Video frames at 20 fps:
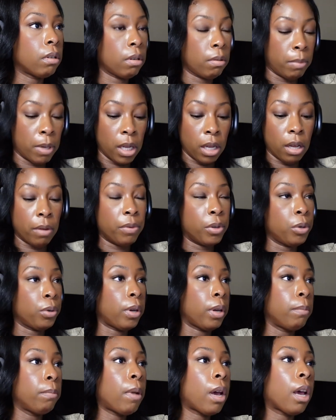I'm gonna uh, left
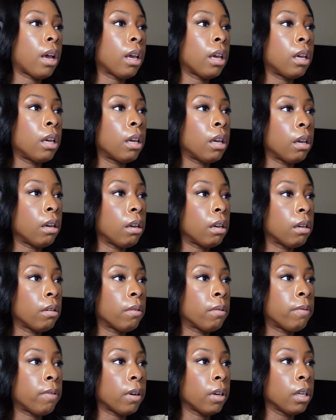join my
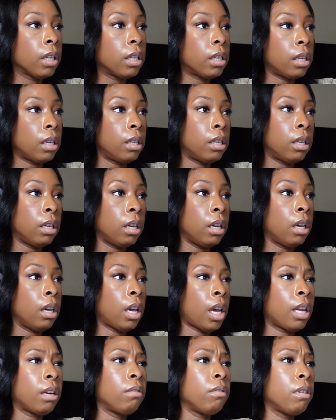first
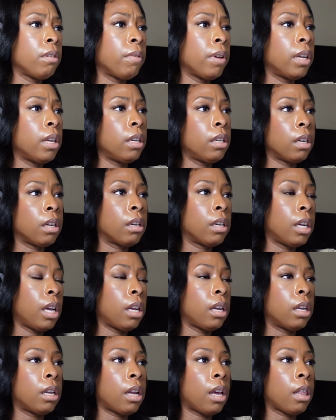CTE. I don't know if I need to
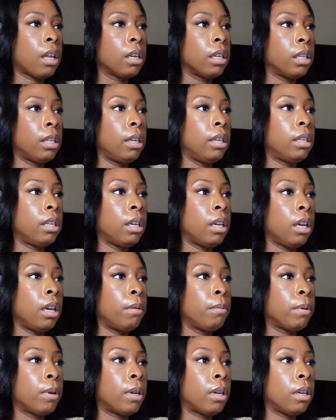create another
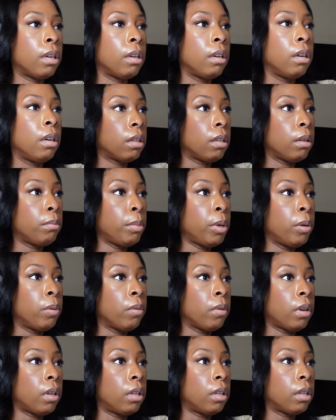CTE, but let me
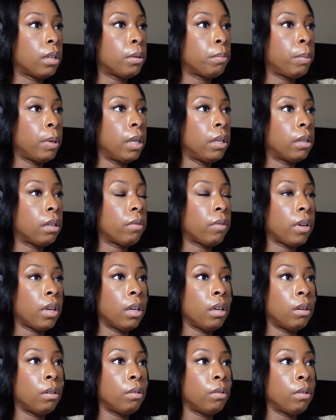run this piece of
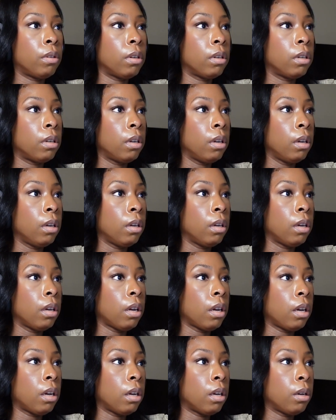code.
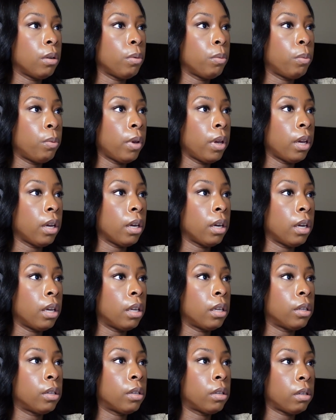Uh, where
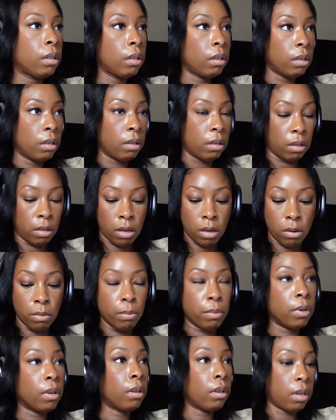is,
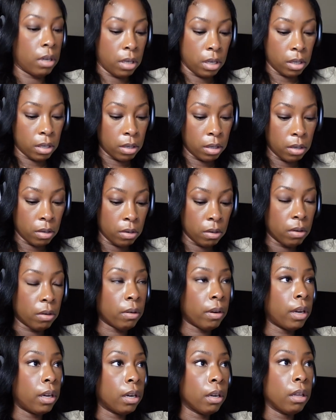nope, I need to do
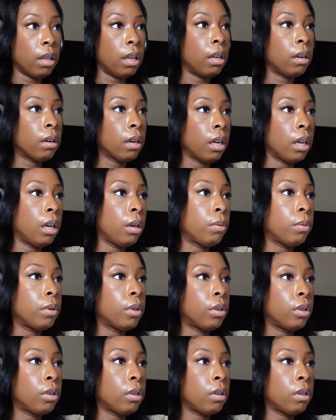greater than or equal
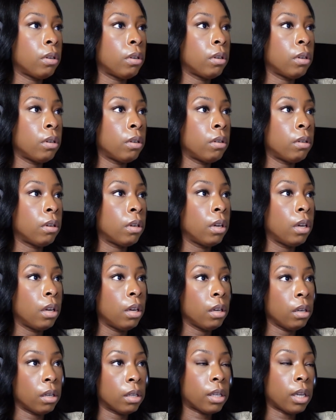to,
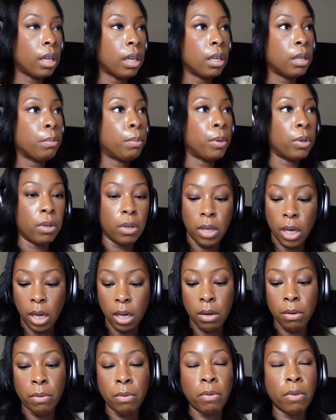because I need to pull
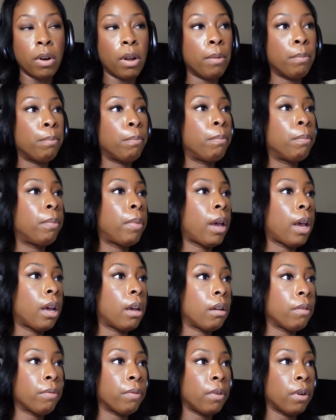data from
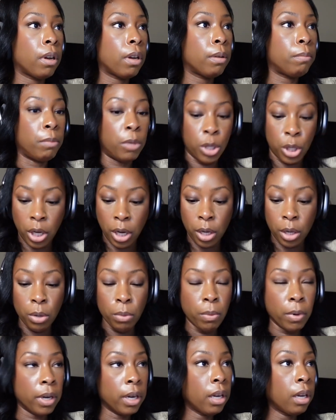back from
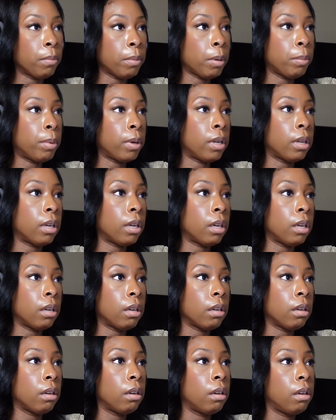January. I'm gonna pull
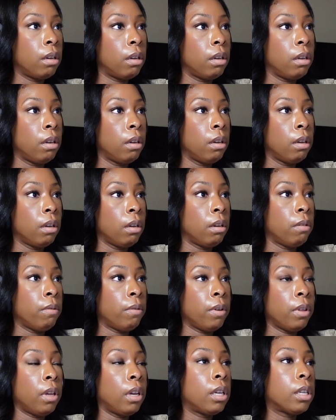it
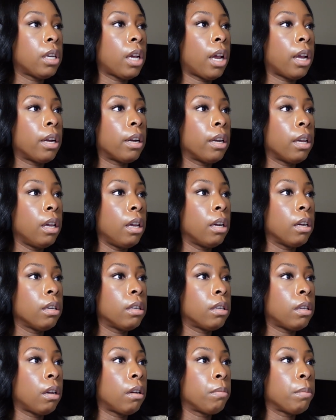for the entire year.
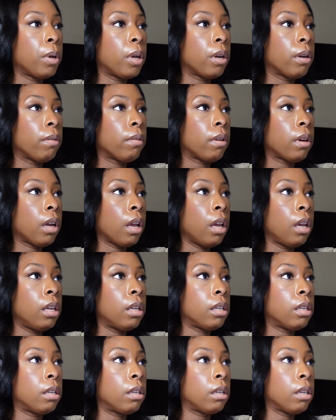So I'm gonna
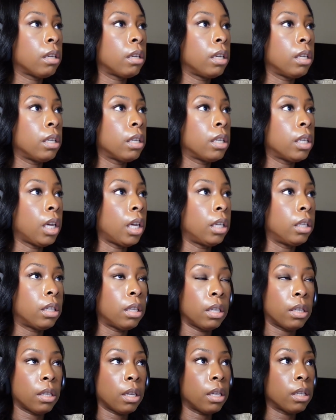write I need to change
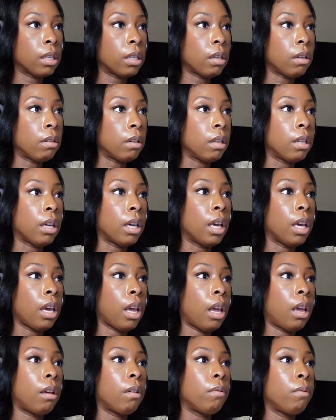this because it's only looking
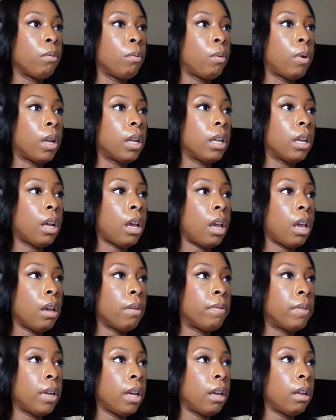at one day
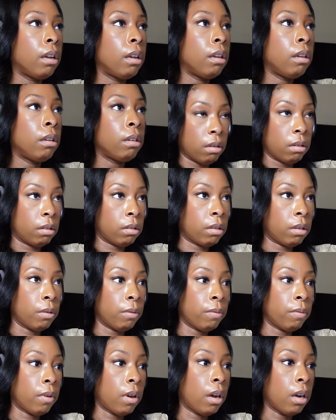of data so
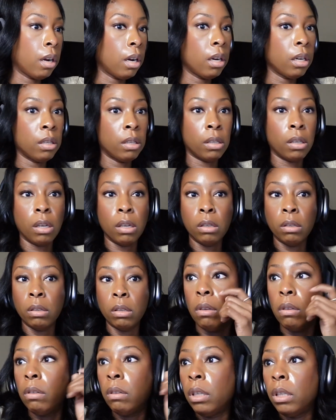far. So
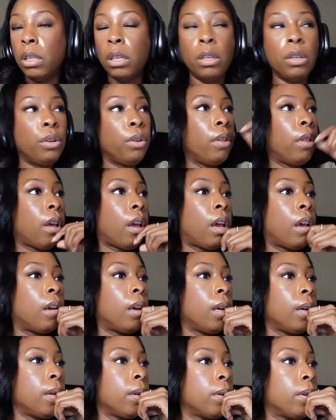I'm going to do
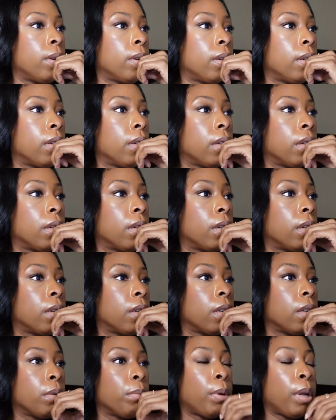that.
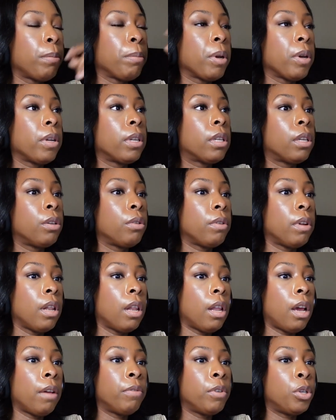But I'm going to do a
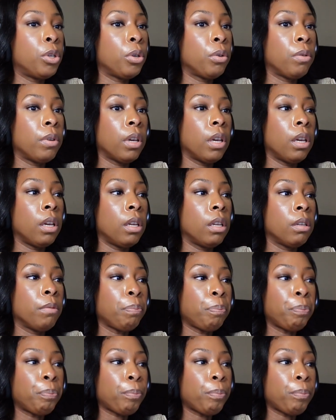left join.